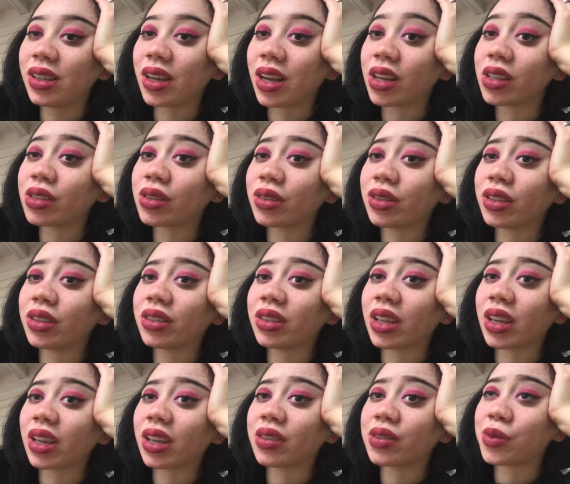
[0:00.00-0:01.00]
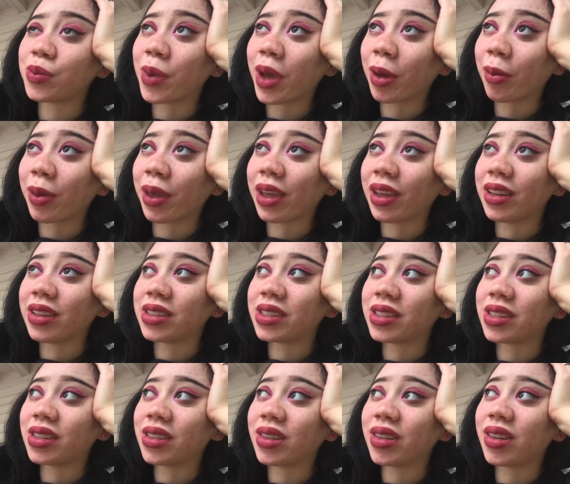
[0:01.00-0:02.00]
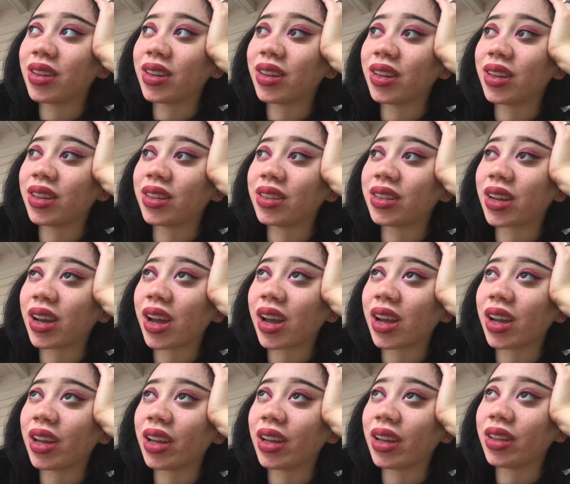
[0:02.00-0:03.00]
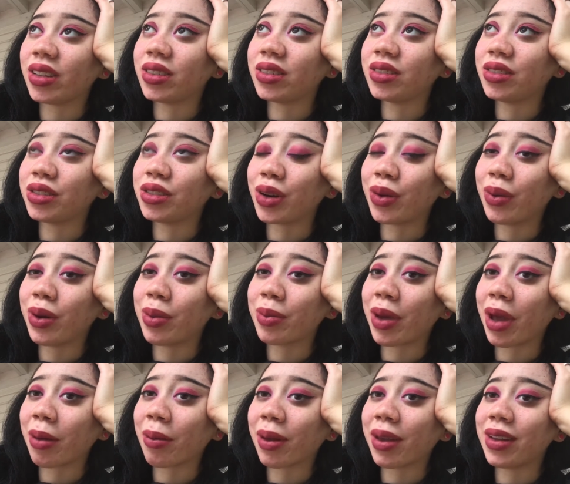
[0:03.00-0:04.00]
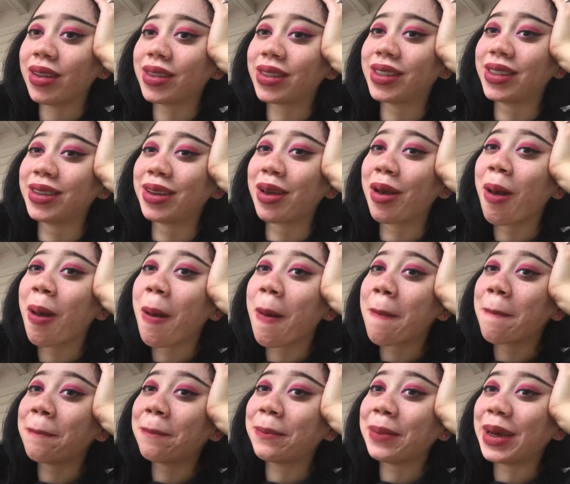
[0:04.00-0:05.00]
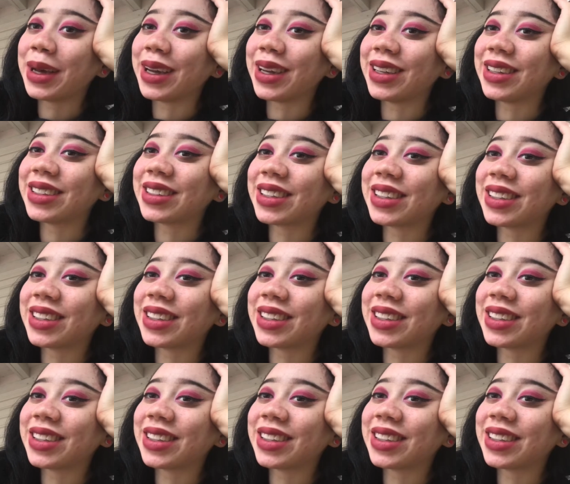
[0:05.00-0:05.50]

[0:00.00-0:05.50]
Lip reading: also heard that gives back pains, and I don't want back pains, but